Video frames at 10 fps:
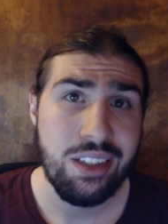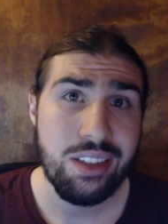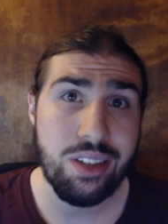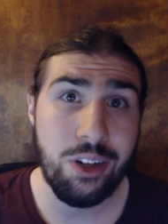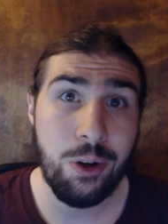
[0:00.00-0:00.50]

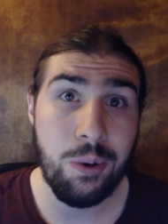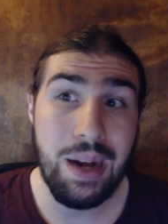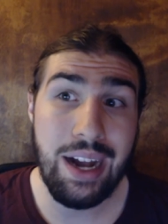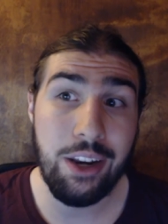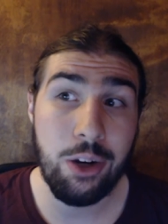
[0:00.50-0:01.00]
So,
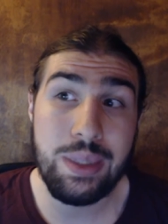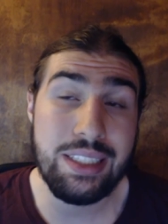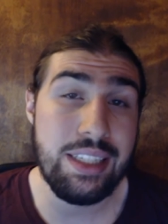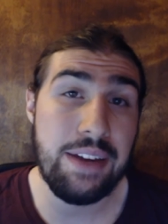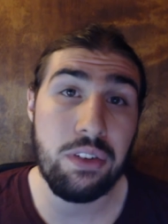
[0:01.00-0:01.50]
I don't know, we
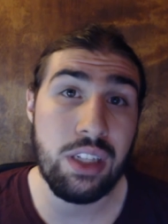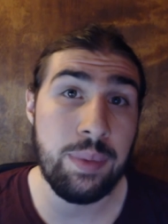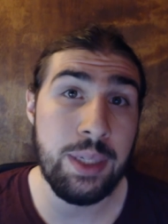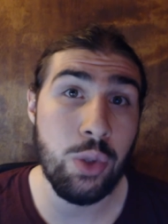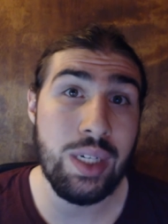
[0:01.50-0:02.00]
just haven't really
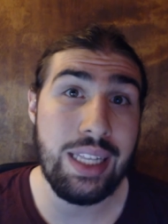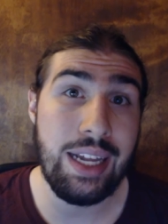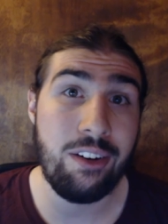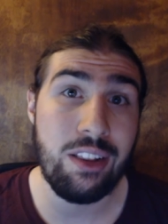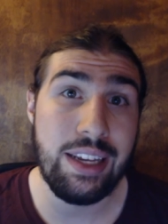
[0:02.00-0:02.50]
been doing a
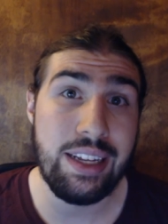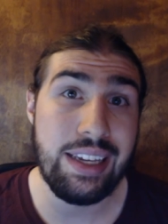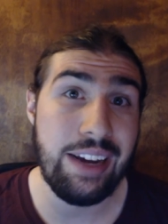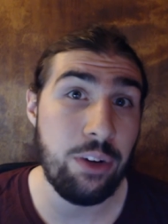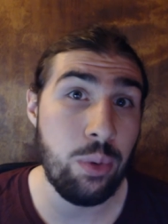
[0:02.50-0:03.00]
lot
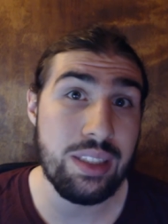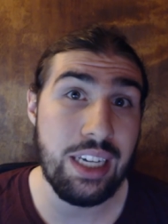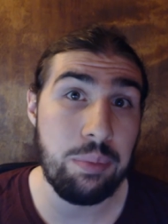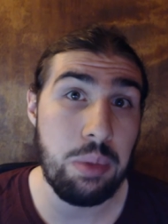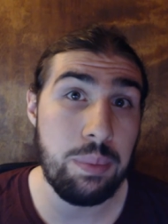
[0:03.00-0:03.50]
lately. Everyone's
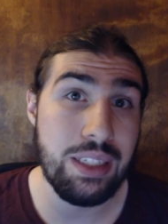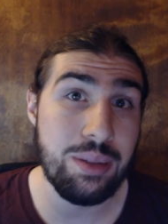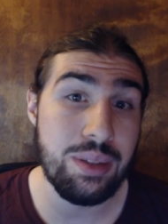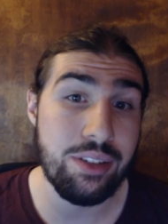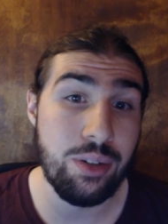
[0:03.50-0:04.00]
kind of been
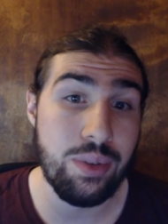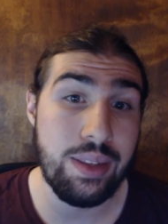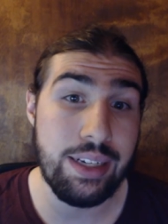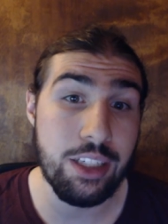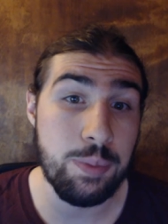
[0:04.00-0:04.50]
busy with their own
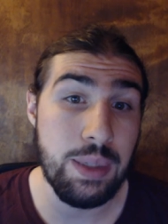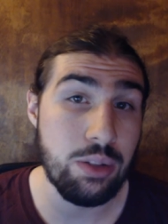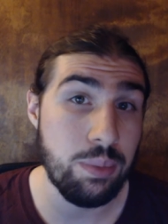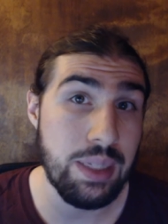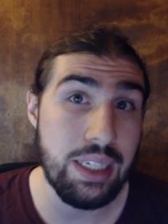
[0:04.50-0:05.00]
thing,
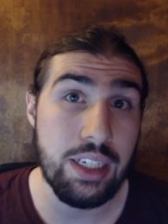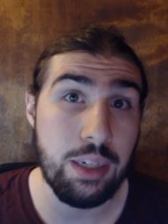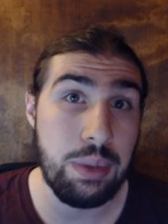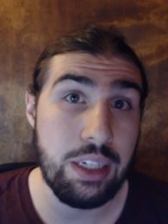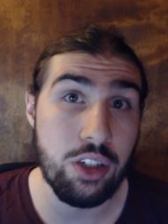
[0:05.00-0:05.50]
especially with me kind
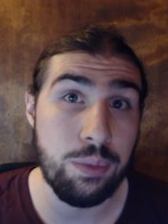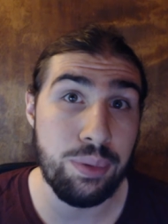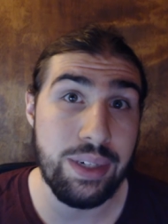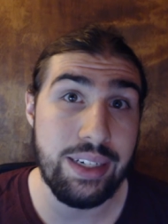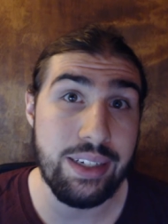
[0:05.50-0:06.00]
of being on
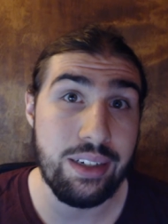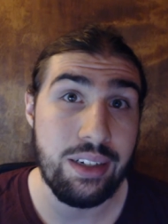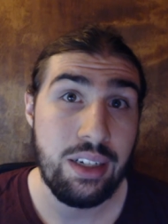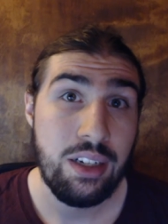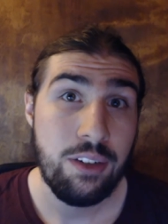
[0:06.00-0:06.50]
break and
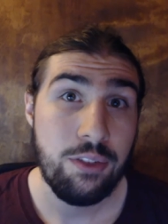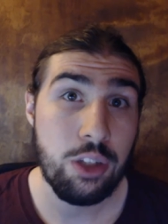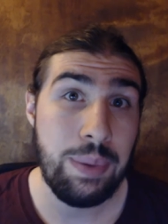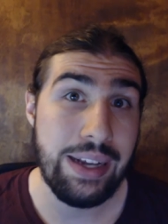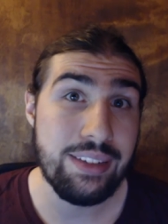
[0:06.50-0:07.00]
for
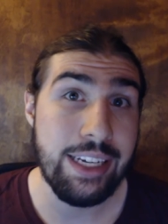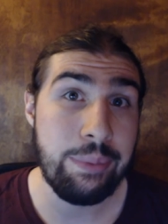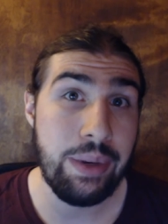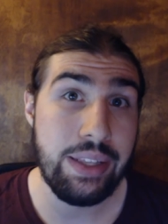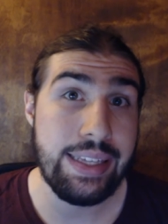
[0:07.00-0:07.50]
the past
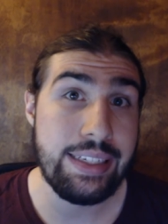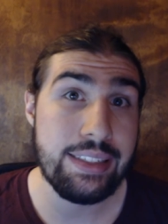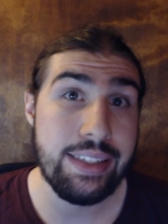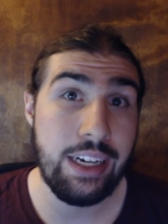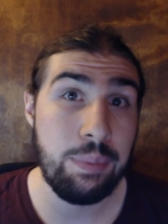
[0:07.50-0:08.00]
like month I
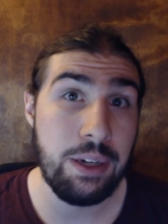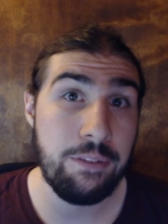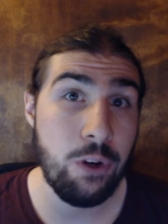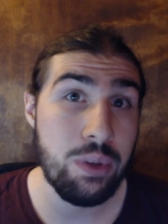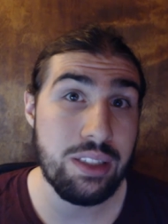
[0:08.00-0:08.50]
just kind of been
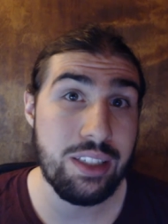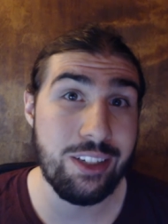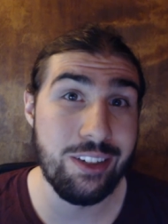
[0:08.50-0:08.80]
focusing